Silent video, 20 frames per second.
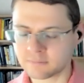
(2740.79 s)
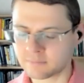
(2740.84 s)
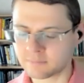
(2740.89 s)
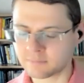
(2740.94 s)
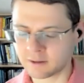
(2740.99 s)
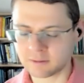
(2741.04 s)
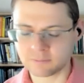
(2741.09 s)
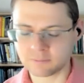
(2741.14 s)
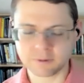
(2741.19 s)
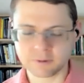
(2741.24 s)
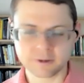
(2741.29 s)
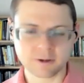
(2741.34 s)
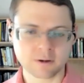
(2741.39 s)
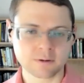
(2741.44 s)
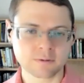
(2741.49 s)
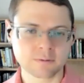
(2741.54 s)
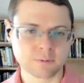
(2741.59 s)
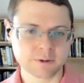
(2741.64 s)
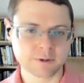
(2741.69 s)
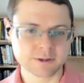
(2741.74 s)
that we
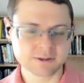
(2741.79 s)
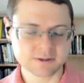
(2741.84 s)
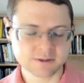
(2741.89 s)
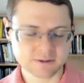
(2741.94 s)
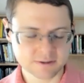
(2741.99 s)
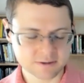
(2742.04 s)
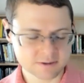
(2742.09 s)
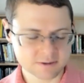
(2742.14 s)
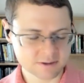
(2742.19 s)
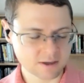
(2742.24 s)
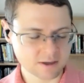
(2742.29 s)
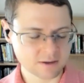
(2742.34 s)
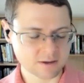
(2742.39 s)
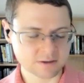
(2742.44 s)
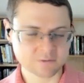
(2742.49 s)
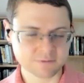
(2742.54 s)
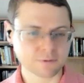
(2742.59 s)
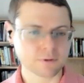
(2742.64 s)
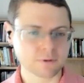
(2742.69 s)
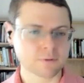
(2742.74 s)
don't we see it
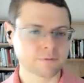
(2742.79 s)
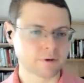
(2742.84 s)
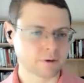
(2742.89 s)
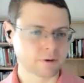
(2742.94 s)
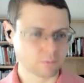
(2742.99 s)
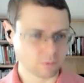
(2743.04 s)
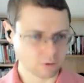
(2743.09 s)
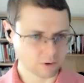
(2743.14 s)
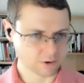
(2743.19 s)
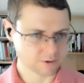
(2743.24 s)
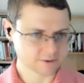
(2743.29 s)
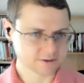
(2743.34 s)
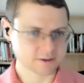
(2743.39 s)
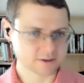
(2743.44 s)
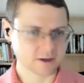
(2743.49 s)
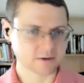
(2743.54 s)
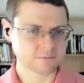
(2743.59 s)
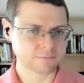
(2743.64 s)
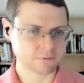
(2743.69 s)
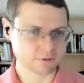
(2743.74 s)
as full of rewards
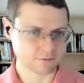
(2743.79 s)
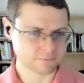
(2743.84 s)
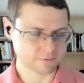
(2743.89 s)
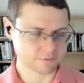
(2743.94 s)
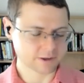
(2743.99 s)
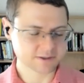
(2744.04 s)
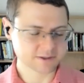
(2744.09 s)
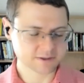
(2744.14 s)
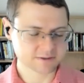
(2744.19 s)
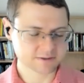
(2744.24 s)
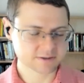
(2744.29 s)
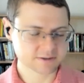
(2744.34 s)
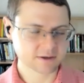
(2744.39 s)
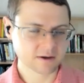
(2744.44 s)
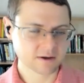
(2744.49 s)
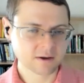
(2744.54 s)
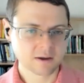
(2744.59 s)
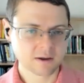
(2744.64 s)
not full of risks